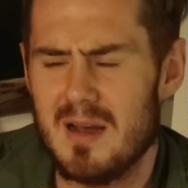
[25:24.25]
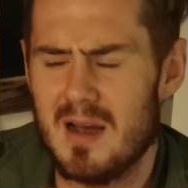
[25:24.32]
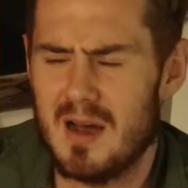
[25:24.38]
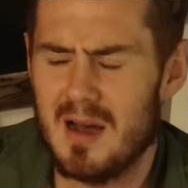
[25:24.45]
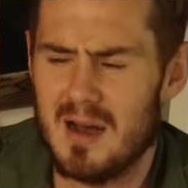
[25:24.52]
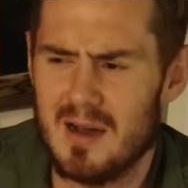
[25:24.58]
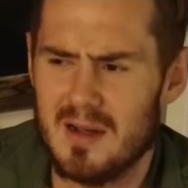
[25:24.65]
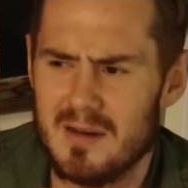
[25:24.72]

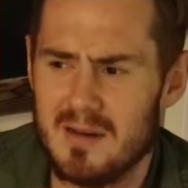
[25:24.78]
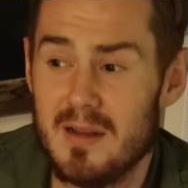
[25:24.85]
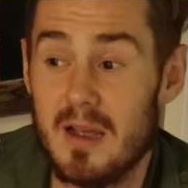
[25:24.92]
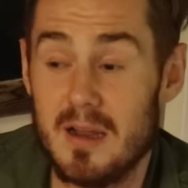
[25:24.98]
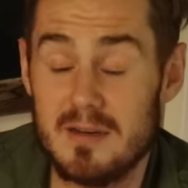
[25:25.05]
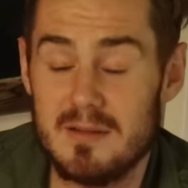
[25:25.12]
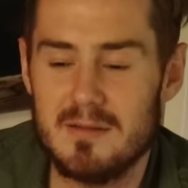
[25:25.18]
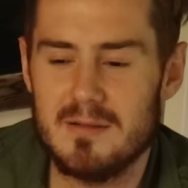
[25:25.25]
Uh
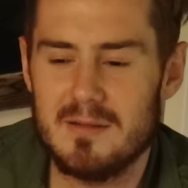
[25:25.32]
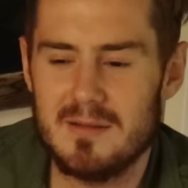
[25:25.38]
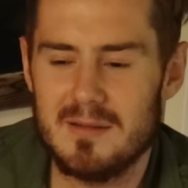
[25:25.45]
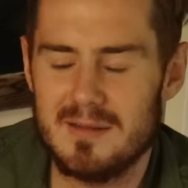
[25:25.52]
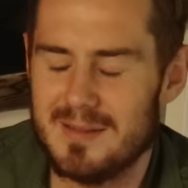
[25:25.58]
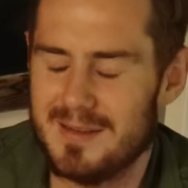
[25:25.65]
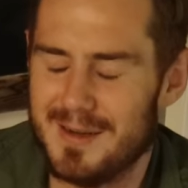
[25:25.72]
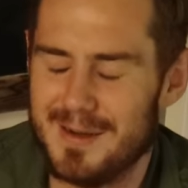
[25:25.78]
it
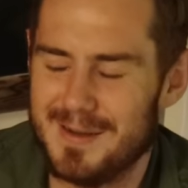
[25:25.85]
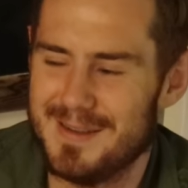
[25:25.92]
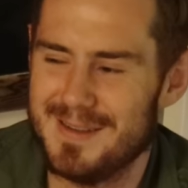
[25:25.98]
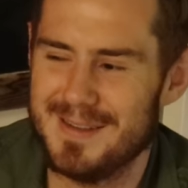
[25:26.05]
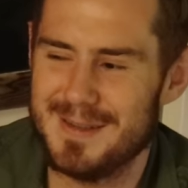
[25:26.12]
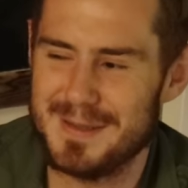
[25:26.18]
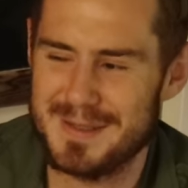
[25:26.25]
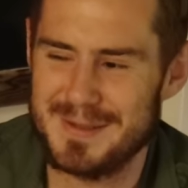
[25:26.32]

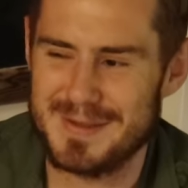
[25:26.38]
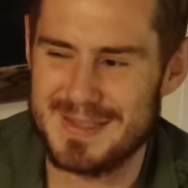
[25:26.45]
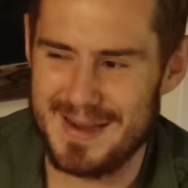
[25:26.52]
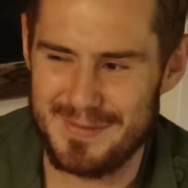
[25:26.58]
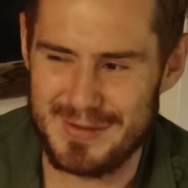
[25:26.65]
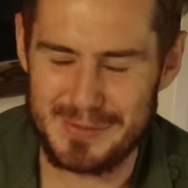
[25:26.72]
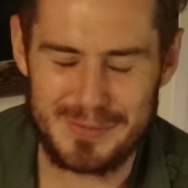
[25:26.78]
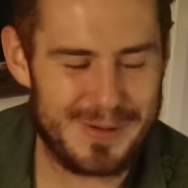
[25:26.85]
still
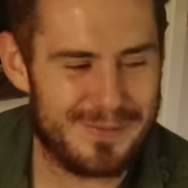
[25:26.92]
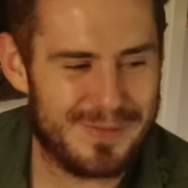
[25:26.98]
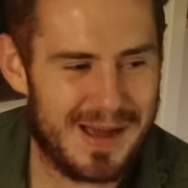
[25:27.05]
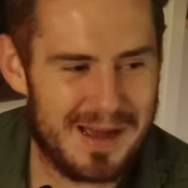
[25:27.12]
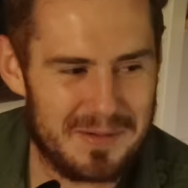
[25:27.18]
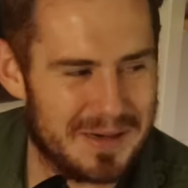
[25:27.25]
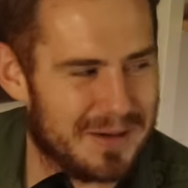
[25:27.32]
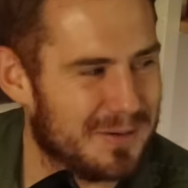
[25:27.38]

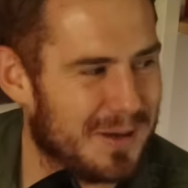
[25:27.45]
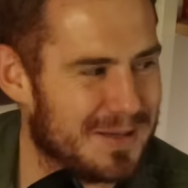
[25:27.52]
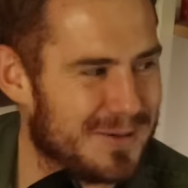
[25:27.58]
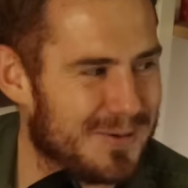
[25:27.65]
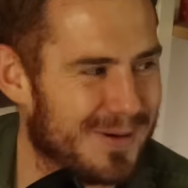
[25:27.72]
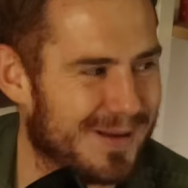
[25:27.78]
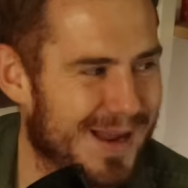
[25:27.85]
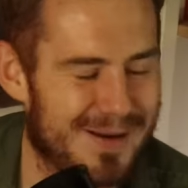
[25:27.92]
725 i, I
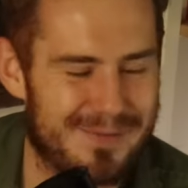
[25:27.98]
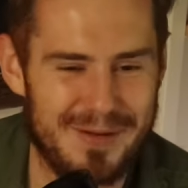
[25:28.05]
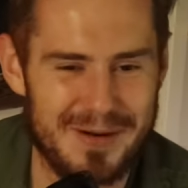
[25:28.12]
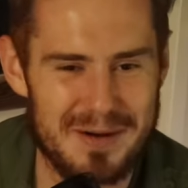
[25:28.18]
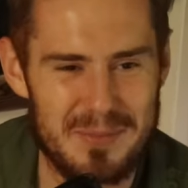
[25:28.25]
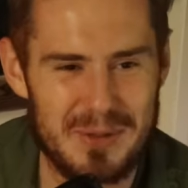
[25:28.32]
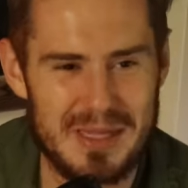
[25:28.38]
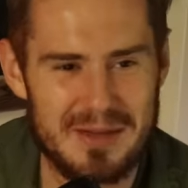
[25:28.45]
sort of can't
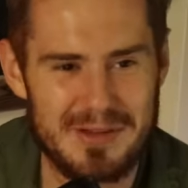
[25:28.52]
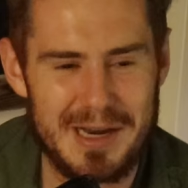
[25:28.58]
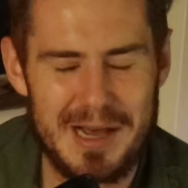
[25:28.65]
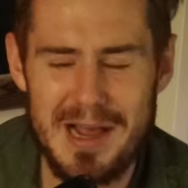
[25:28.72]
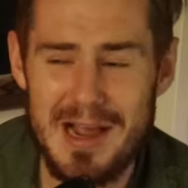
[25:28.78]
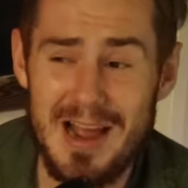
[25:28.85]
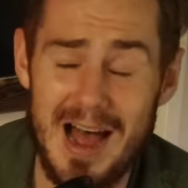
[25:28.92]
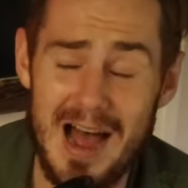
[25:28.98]
fucking believe it
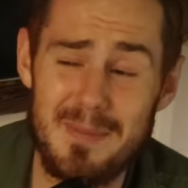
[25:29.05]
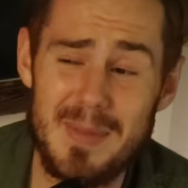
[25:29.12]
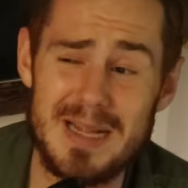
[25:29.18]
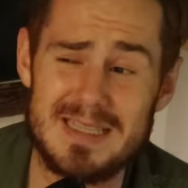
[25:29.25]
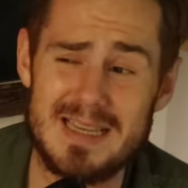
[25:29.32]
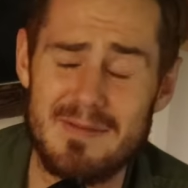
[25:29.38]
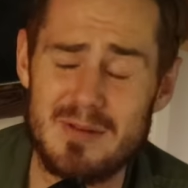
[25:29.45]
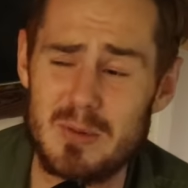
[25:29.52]
i
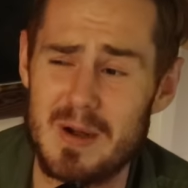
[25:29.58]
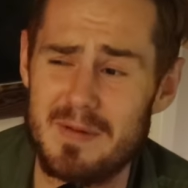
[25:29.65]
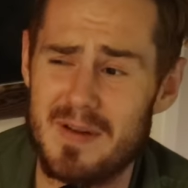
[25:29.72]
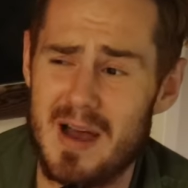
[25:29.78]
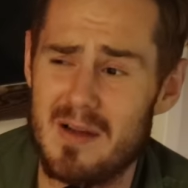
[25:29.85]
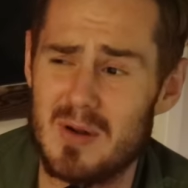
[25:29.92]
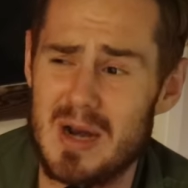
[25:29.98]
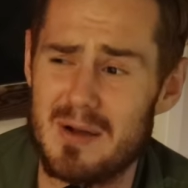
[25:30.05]
made
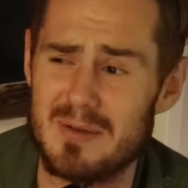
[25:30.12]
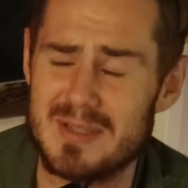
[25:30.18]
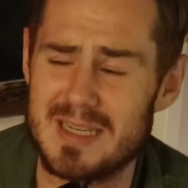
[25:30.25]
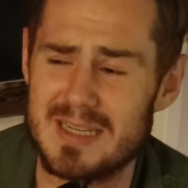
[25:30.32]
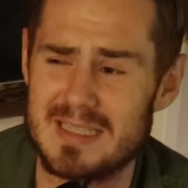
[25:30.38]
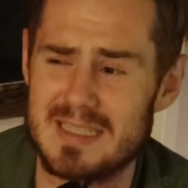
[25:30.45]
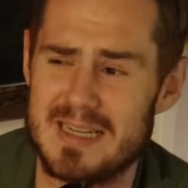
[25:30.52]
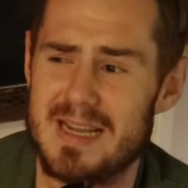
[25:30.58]
725 when i was
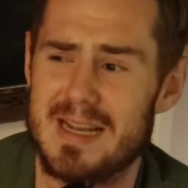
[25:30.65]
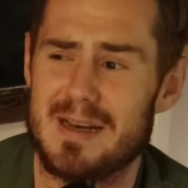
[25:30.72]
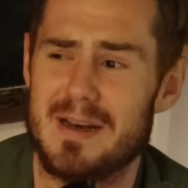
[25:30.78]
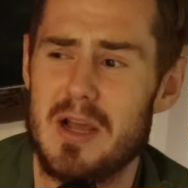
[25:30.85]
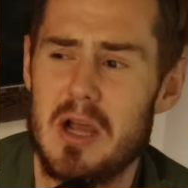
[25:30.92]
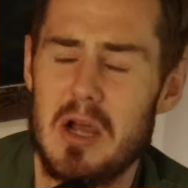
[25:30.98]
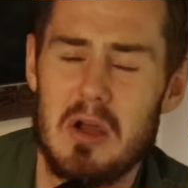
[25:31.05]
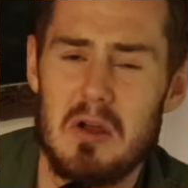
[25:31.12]
16
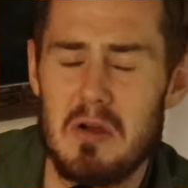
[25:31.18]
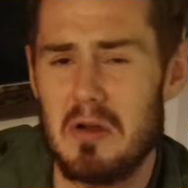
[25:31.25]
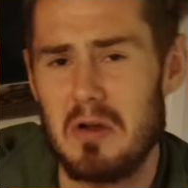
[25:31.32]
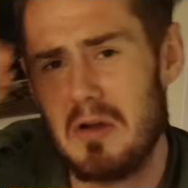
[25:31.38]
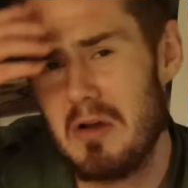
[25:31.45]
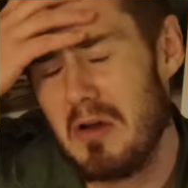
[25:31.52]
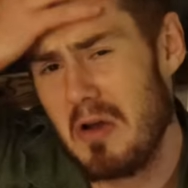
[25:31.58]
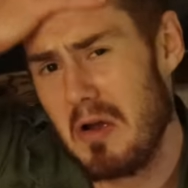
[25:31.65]

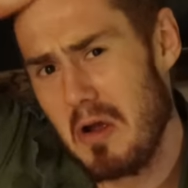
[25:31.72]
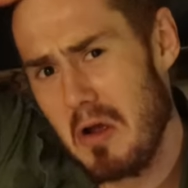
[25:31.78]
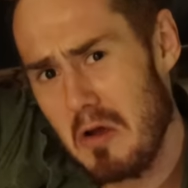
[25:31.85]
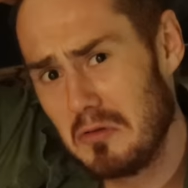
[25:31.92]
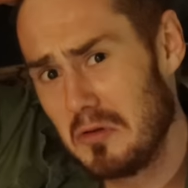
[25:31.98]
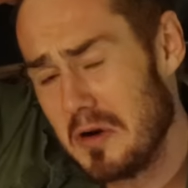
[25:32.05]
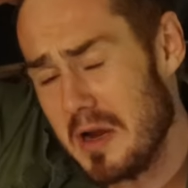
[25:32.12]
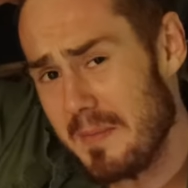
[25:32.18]

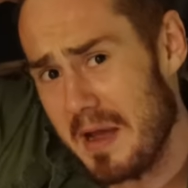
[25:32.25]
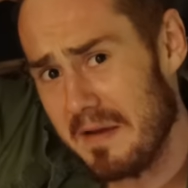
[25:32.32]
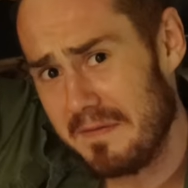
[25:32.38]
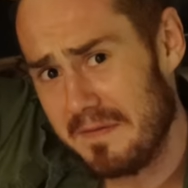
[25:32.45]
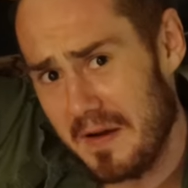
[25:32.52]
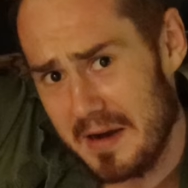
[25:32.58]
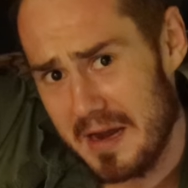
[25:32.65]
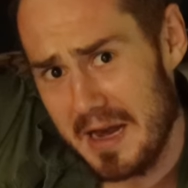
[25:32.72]
look at my
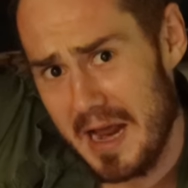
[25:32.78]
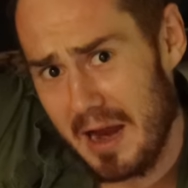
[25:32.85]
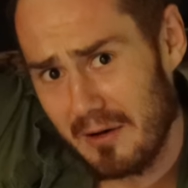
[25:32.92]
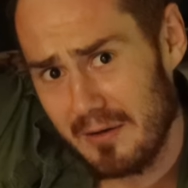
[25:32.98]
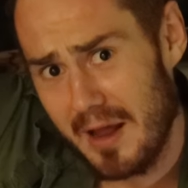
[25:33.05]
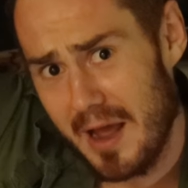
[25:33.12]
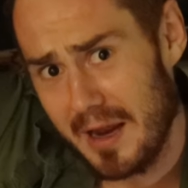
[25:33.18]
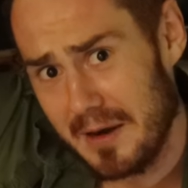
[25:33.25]
fucking
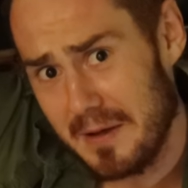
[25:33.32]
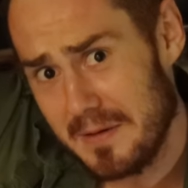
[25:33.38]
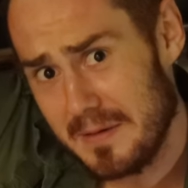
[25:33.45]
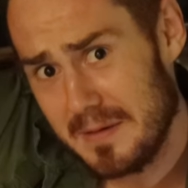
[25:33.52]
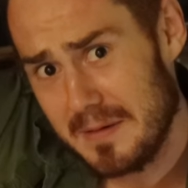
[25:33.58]
hairline